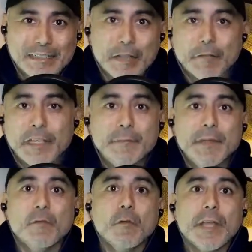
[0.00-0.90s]
We have
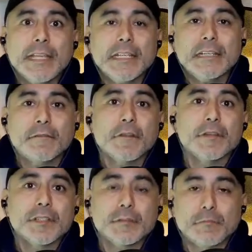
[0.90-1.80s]
been waiting for
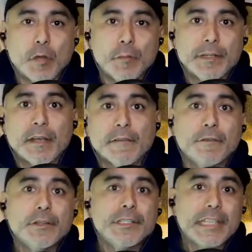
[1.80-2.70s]
this moment
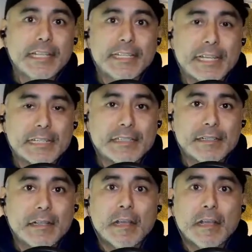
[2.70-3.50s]
for decades.